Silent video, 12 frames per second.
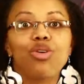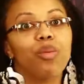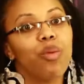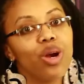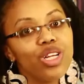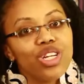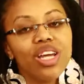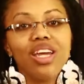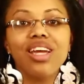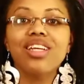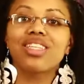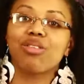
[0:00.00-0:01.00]
or
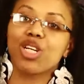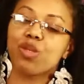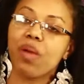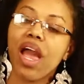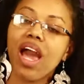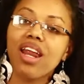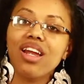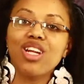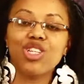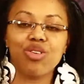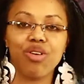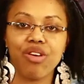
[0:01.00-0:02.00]
Portuguese or
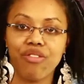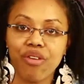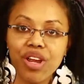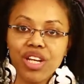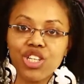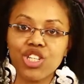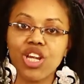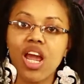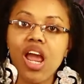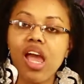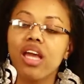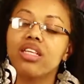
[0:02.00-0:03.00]
Spanish or French,
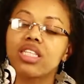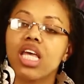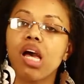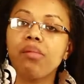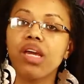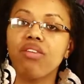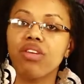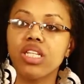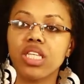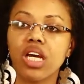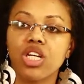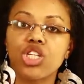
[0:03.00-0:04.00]
and some even
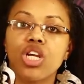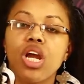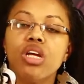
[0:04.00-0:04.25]
Dutch.